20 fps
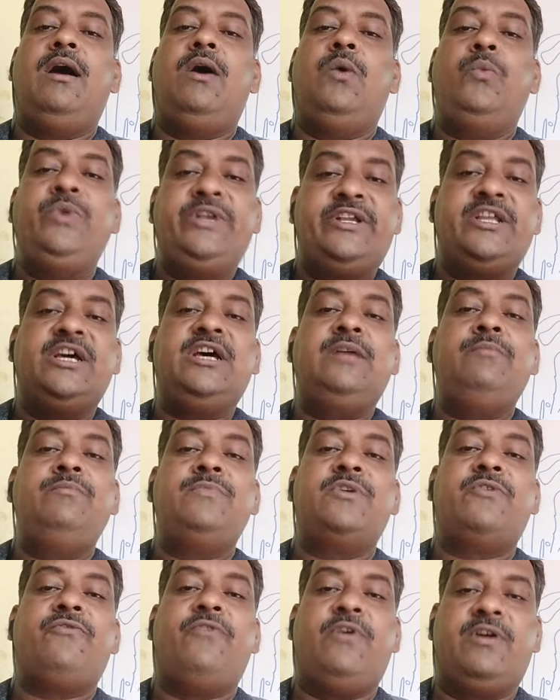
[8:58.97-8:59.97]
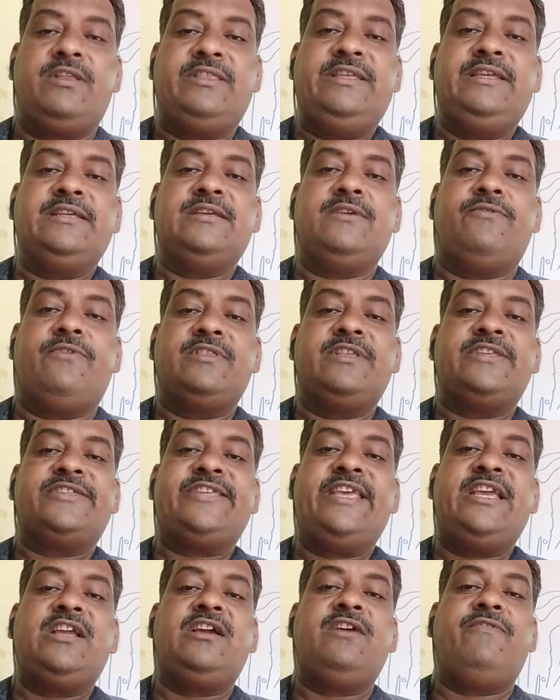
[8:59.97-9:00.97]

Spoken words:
We termed for the sake